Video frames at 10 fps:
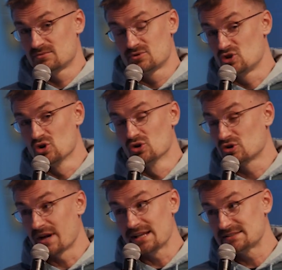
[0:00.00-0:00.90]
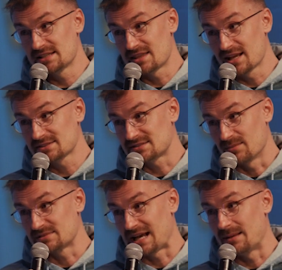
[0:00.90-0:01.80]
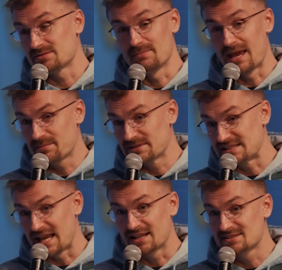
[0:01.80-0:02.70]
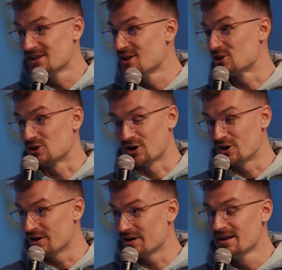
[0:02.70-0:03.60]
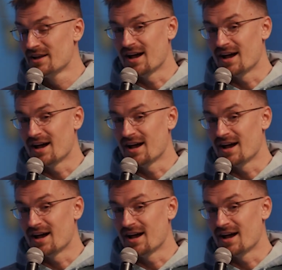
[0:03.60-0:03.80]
do crazy things sometimes, make mistakes, learn,